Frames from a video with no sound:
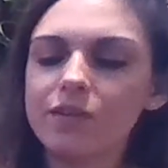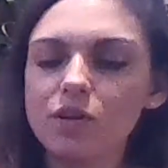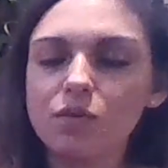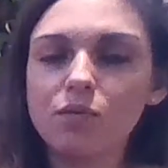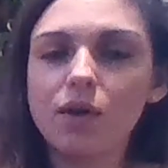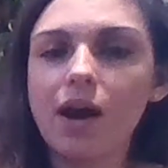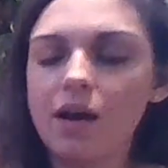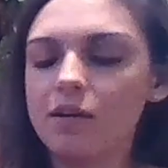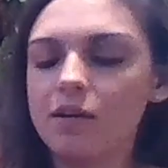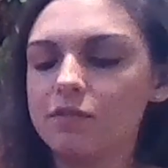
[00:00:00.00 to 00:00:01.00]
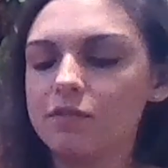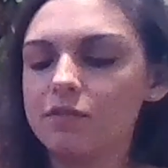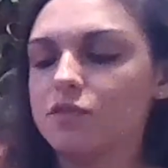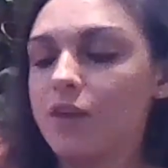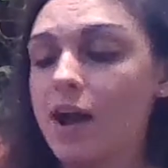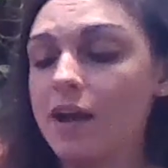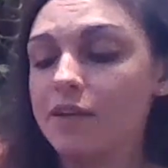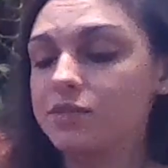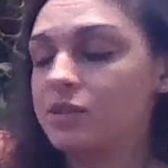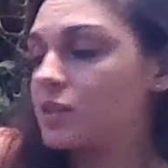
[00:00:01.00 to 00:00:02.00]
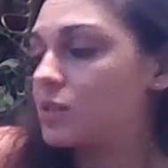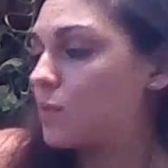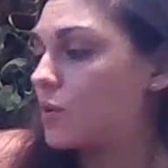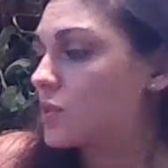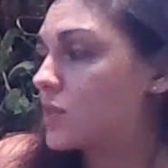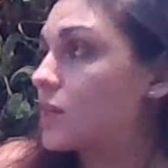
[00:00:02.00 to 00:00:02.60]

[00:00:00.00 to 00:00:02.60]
you have survived this person